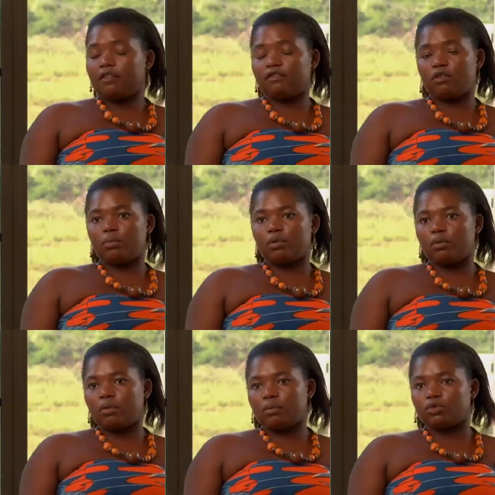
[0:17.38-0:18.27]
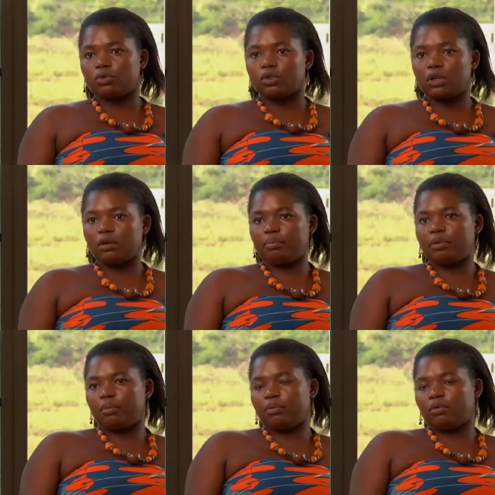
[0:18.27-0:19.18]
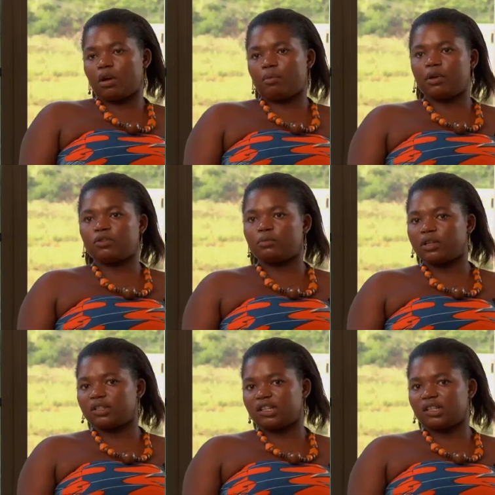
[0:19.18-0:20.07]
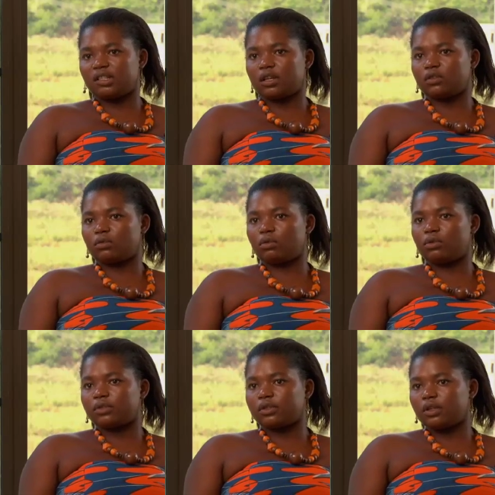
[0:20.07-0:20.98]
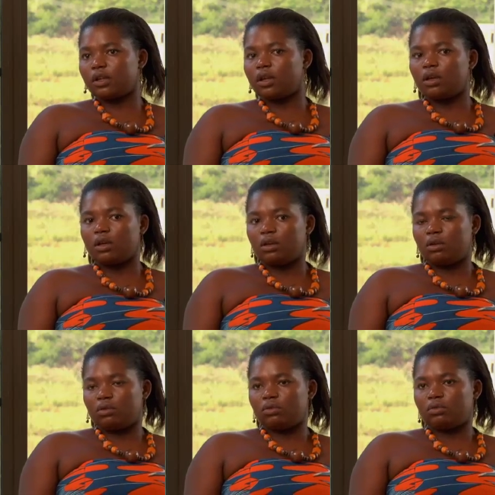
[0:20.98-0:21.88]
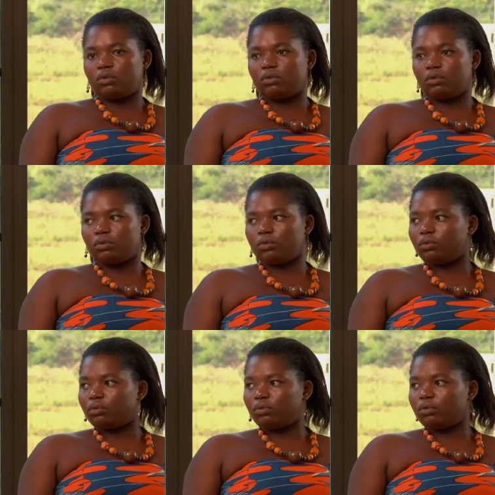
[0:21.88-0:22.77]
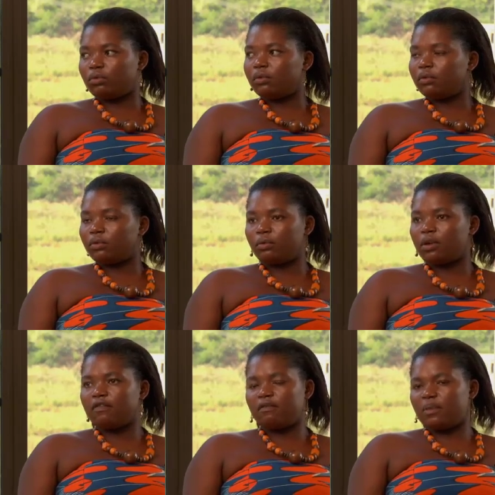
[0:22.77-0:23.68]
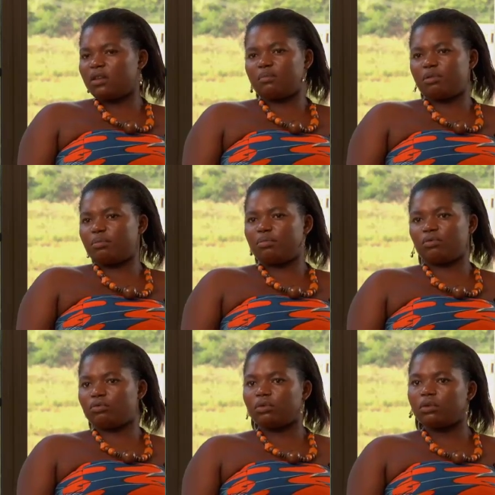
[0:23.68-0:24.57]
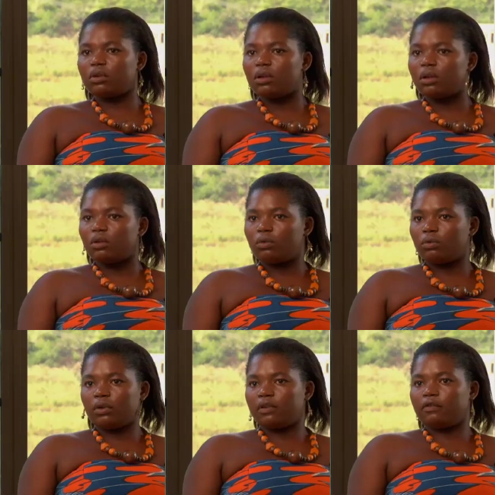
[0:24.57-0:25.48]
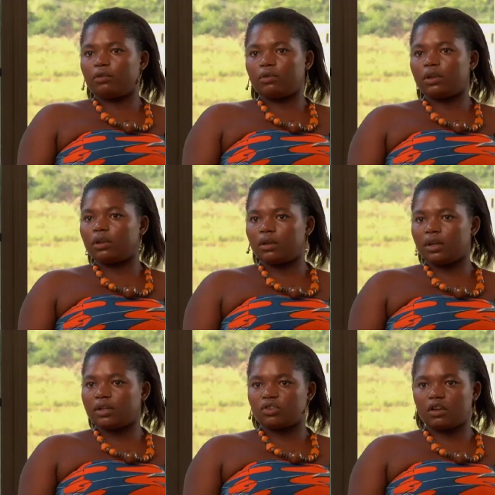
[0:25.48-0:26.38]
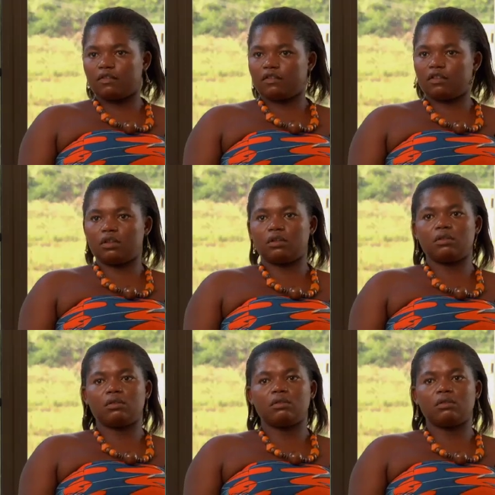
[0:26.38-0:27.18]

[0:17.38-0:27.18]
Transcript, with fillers: have no problem to tell people about my status because you, you have many people who live with HIV.